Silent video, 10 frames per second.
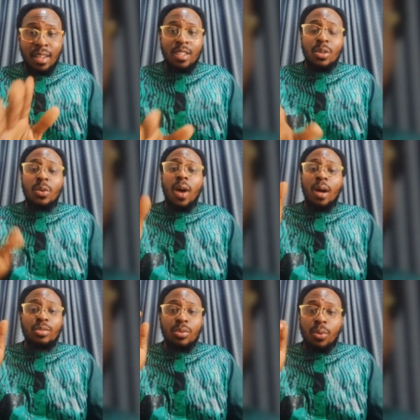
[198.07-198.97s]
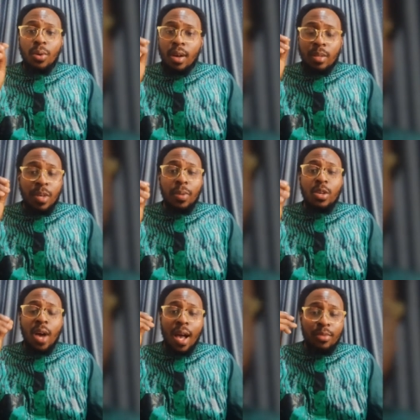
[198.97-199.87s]
You know how to, maybe
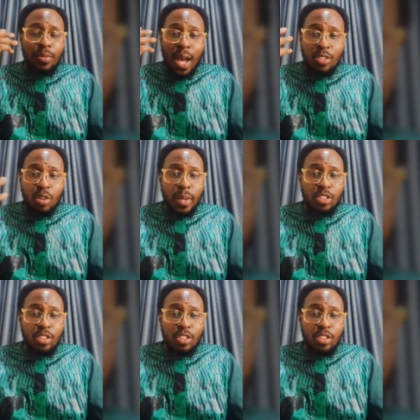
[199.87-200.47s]
you've had some